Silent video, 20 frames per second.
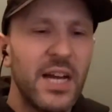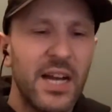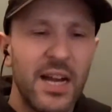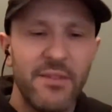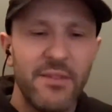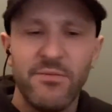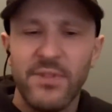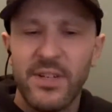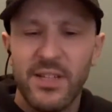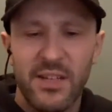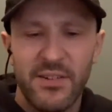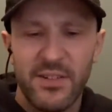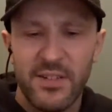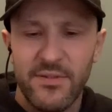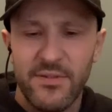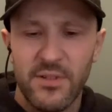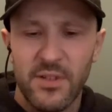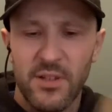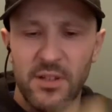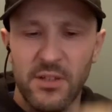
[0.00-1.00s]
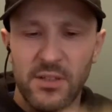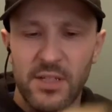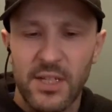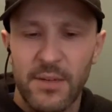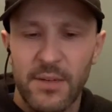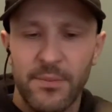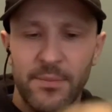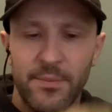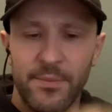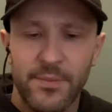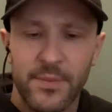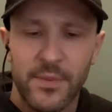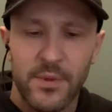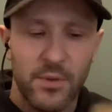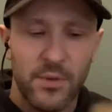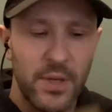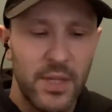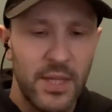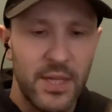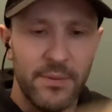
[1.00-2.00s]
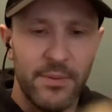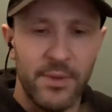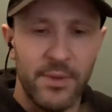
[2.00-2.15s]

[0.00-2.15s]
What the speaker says: haven't read Larry Niven in a long time. Quite like him